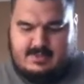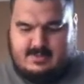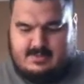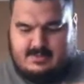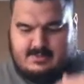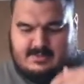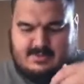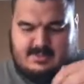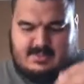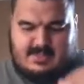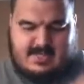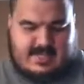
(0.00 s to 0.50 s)

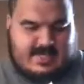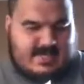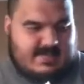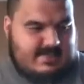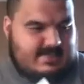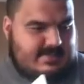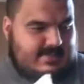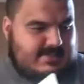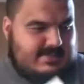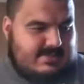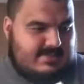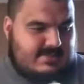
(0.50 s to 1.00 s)
Using the
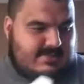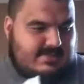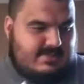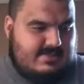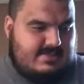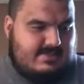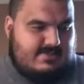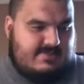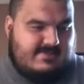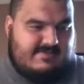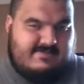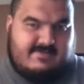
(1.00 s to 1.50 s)
atlas,
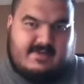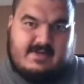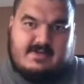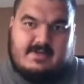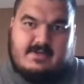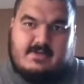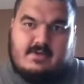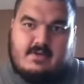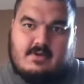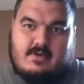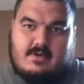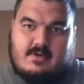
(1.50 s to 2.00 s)

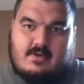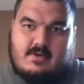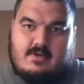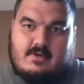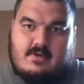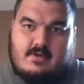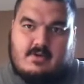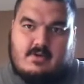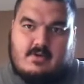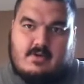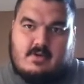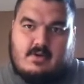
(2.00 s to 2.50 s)
finding our
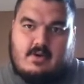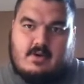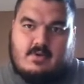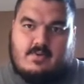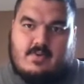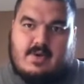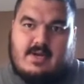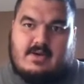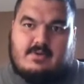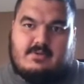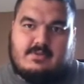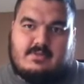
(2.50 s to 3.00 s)

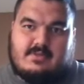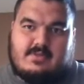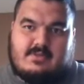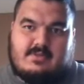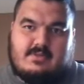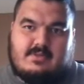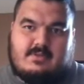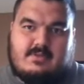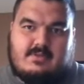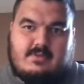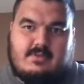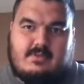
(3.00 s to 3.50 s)

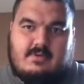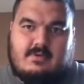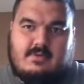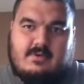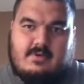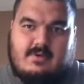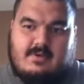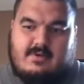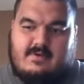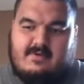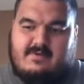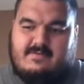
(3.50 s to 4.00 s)
routes
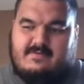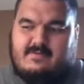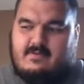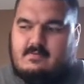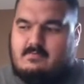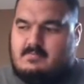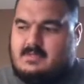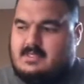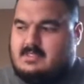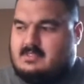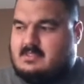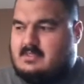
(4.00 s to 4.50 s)
from
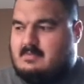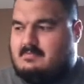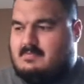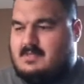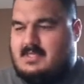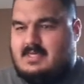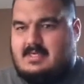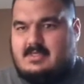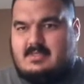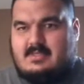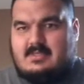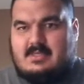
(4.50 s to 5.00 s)
place to
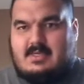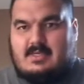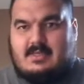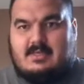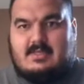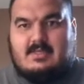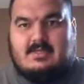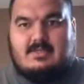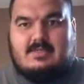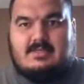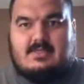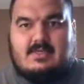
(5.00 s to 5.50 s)
place, like
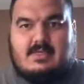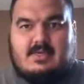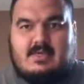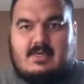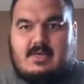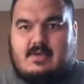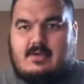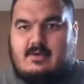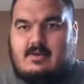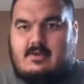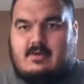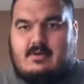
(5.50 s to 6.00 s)
let's
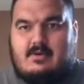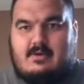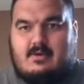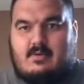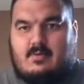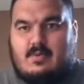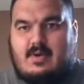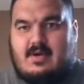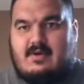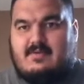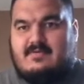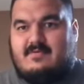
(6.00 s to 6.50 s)
say a
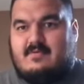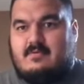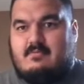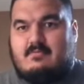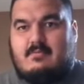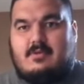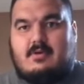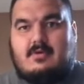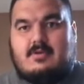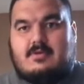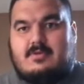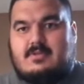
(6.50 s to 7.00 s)
route from
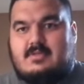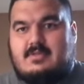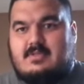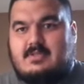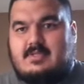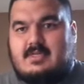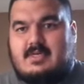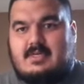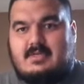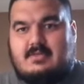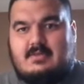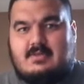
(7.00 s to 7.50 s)
Burleson,
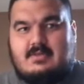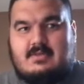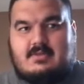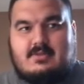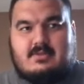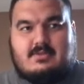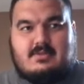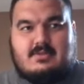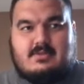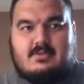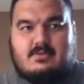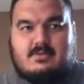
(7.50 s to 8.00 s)

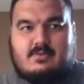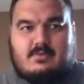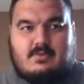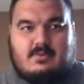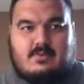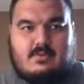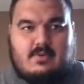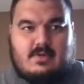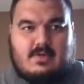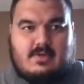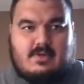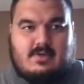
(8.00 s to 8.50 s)
Texas
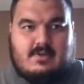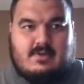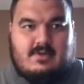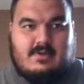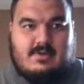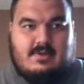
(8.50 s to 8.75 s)
to